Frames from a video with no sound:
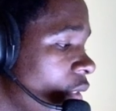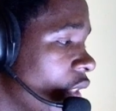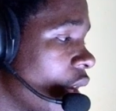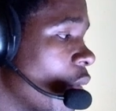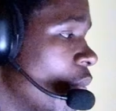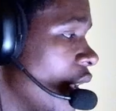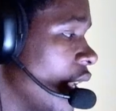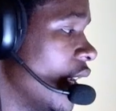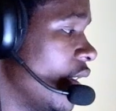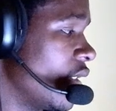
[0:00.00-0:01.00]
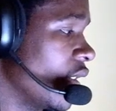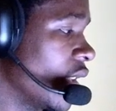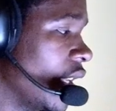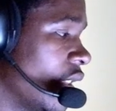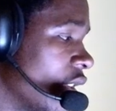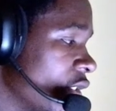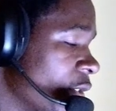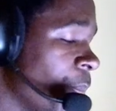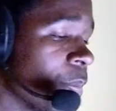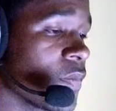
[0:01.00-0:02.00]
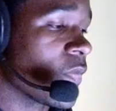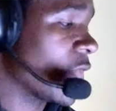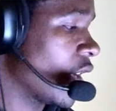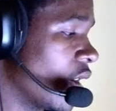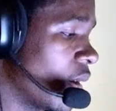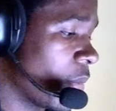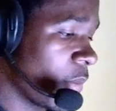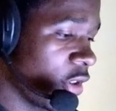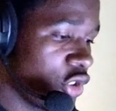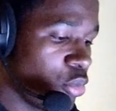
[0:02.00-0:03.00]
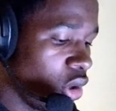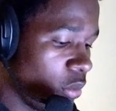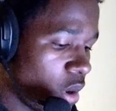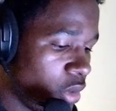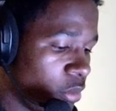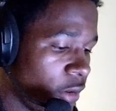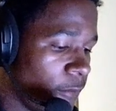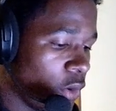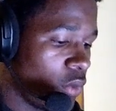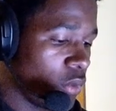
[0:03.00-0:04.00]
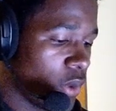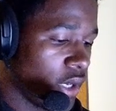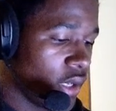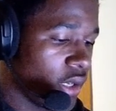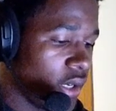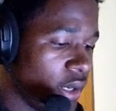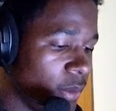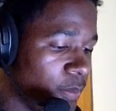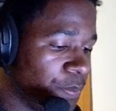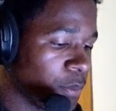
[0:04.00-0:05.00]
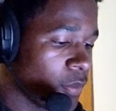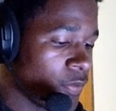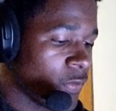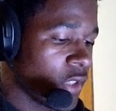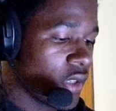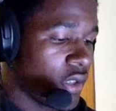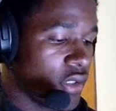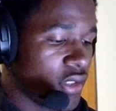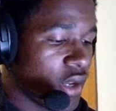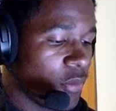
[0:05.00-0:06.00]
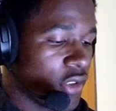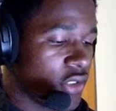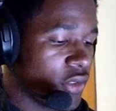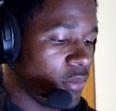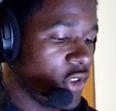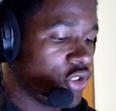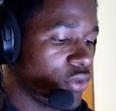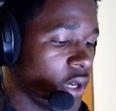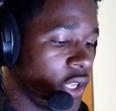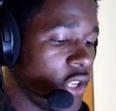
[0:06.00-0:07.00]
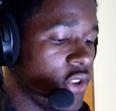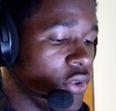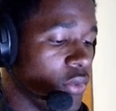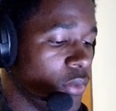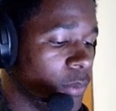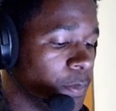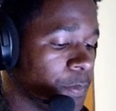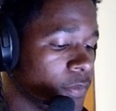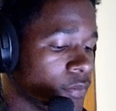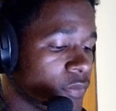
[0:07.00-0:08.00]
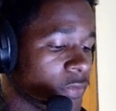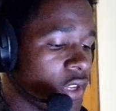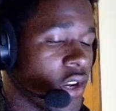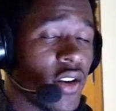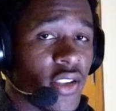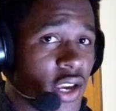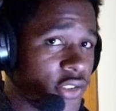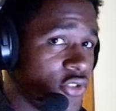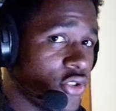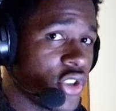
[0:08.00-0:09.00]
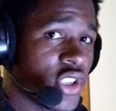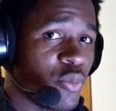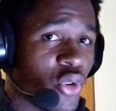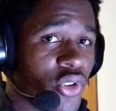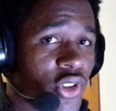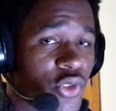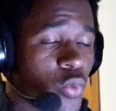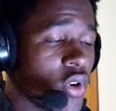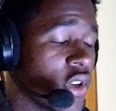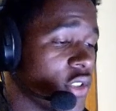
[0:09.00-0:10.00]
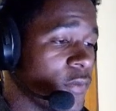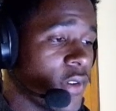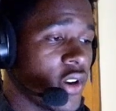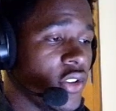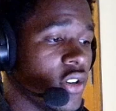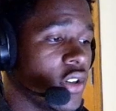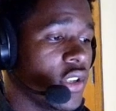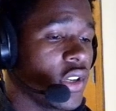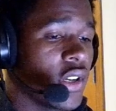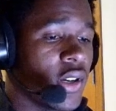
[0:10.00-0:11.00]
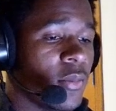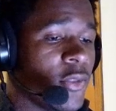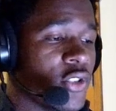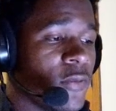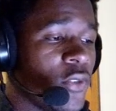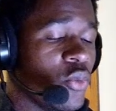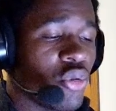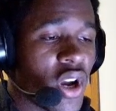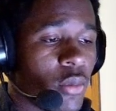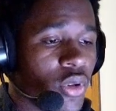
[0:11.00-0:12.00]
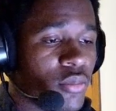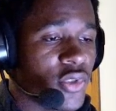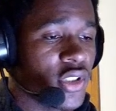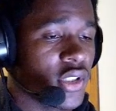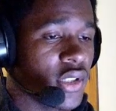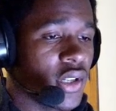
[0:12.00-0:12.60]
thought about making anything like this. I'm gonna just pull him up on my phone quick. His name is Sumitra Q. And yes, your chessboard does work. It's very good. There's a few problems,